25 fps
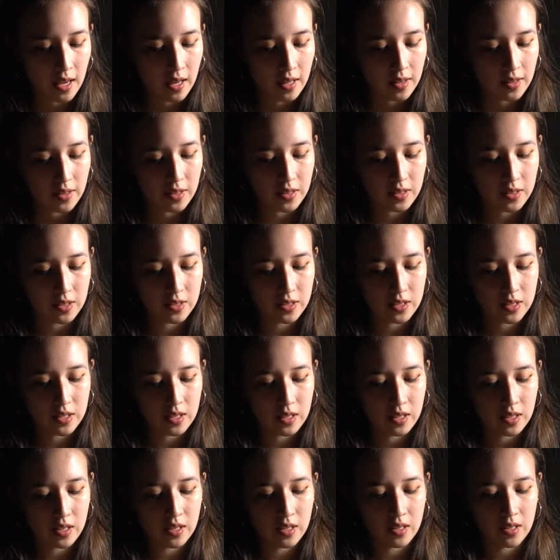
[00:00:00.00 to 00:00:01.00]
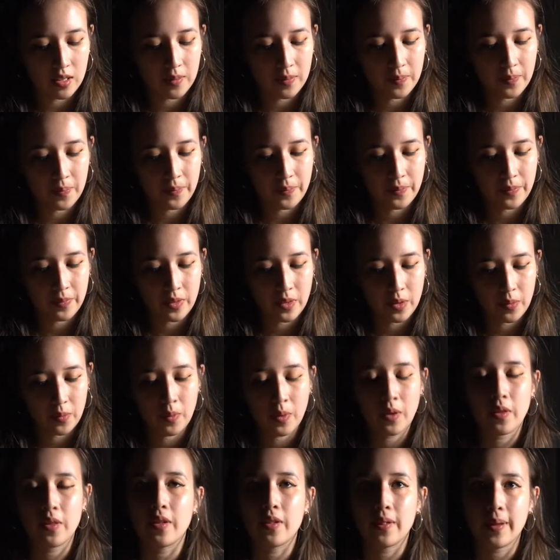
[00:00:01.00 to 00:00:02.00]
There's the
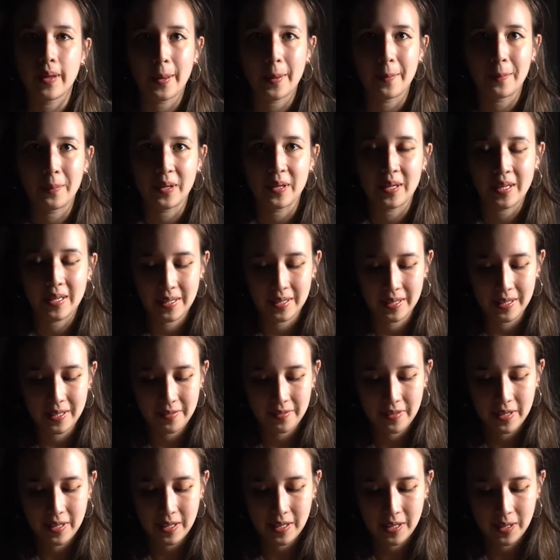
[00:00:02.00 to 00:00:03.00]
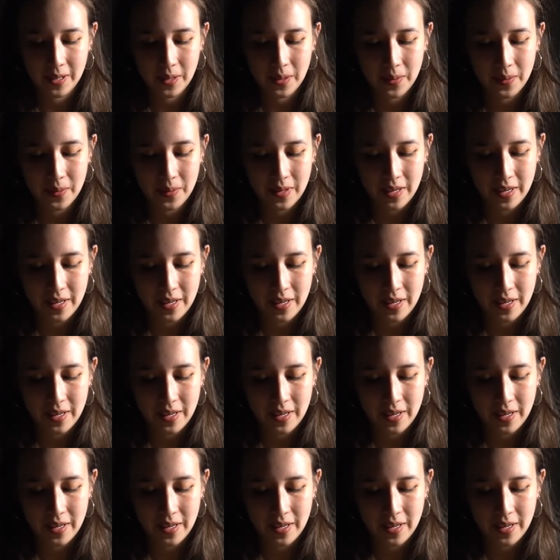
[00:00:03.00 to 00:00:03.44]
Lamborghini video,